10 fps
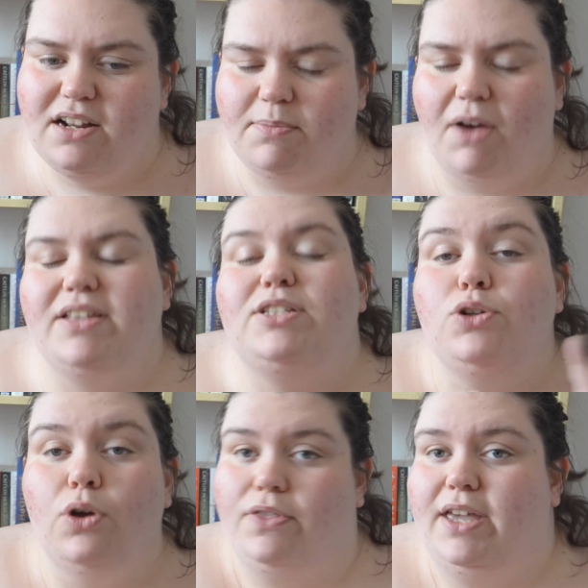Marvel. It's
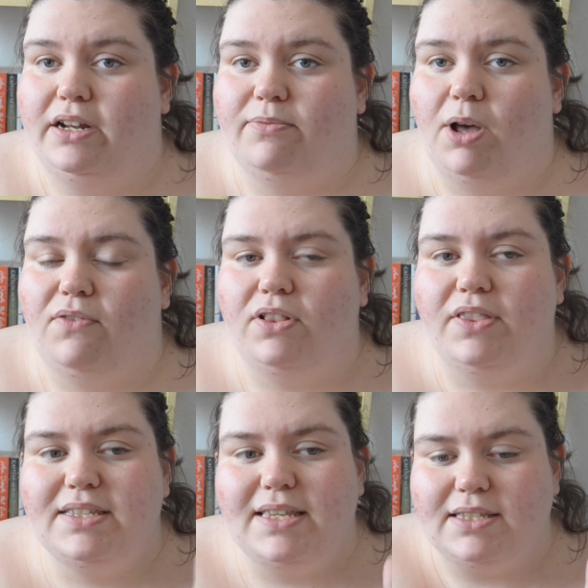not the end of Marvel.
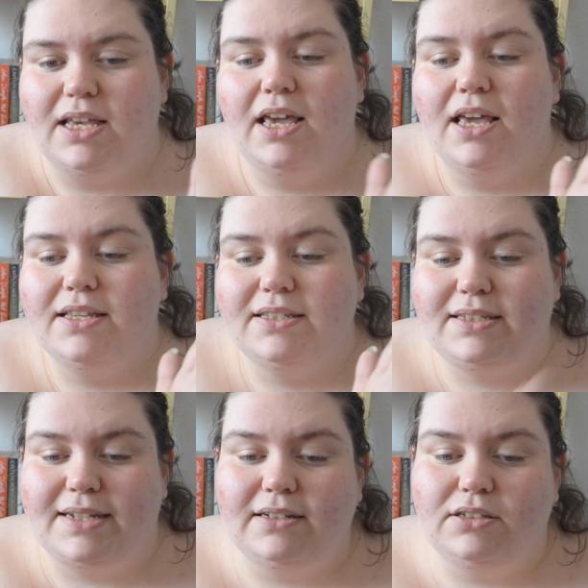This is
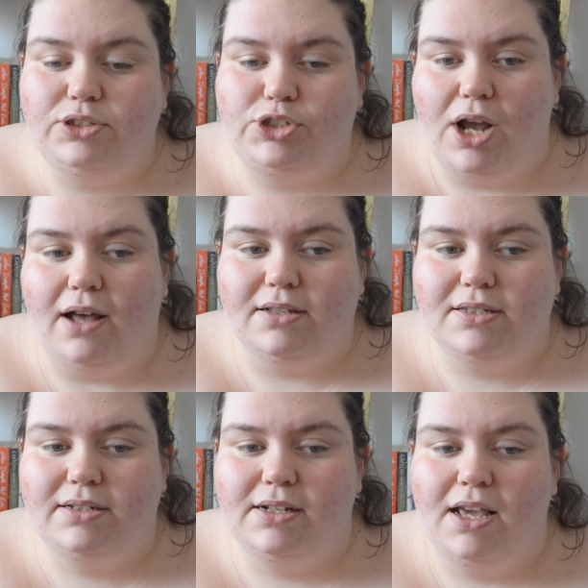still
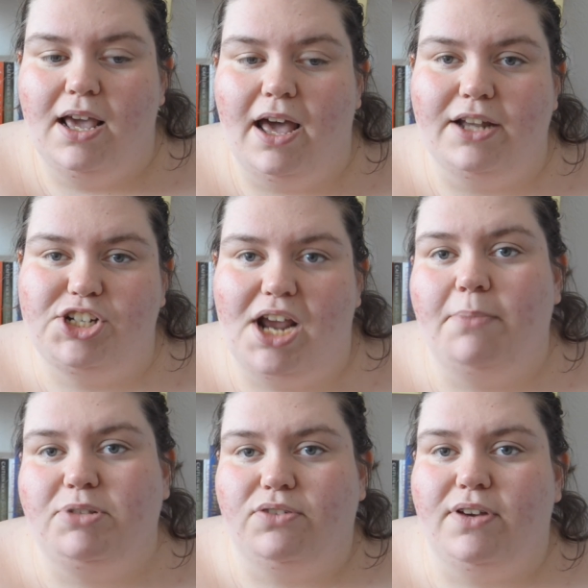just a
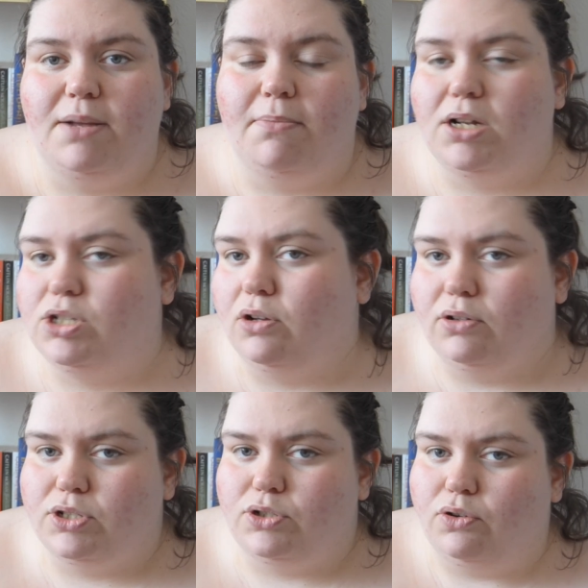chapter in a much
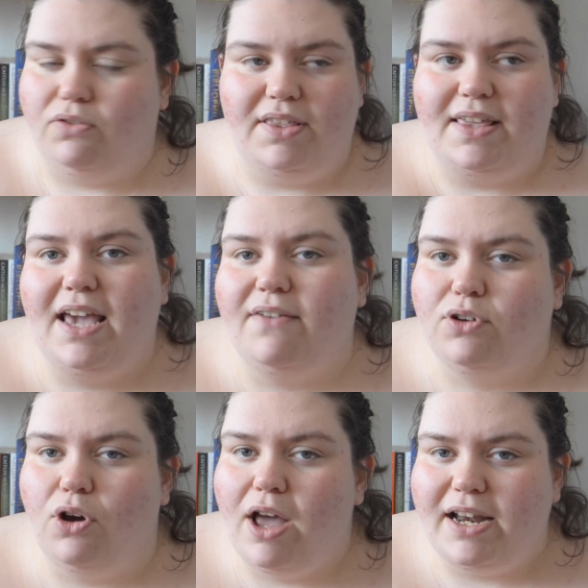longer story. They haven't
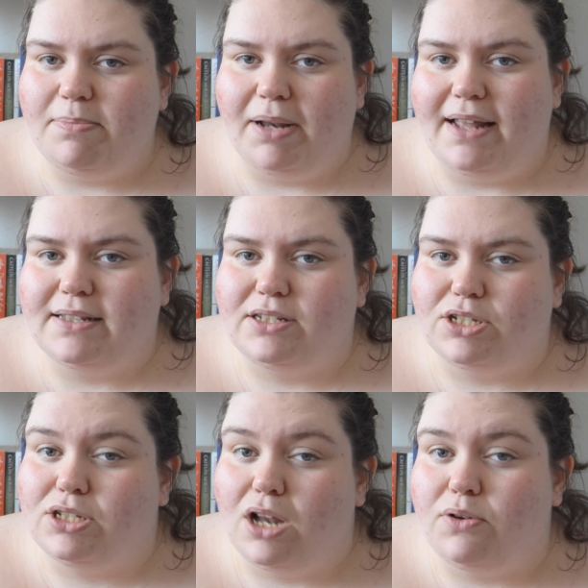got any plans to
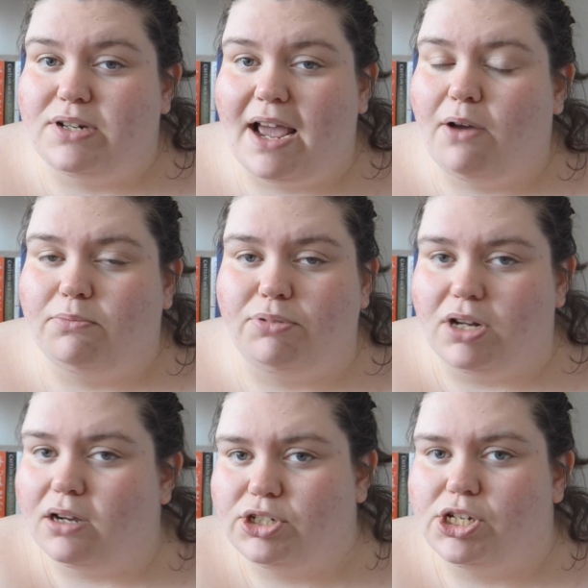slow down
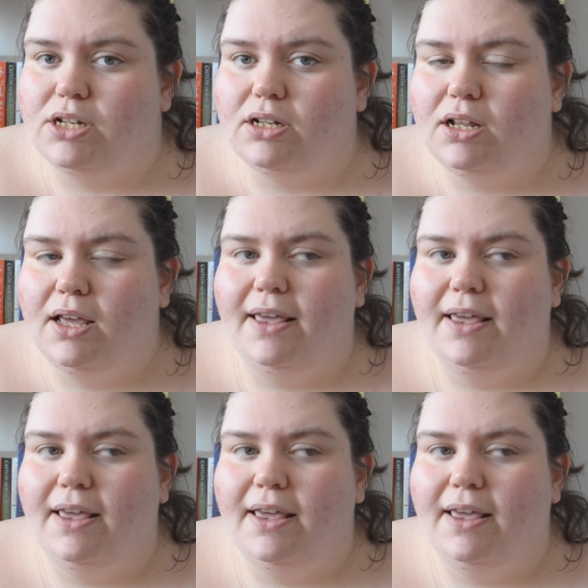production.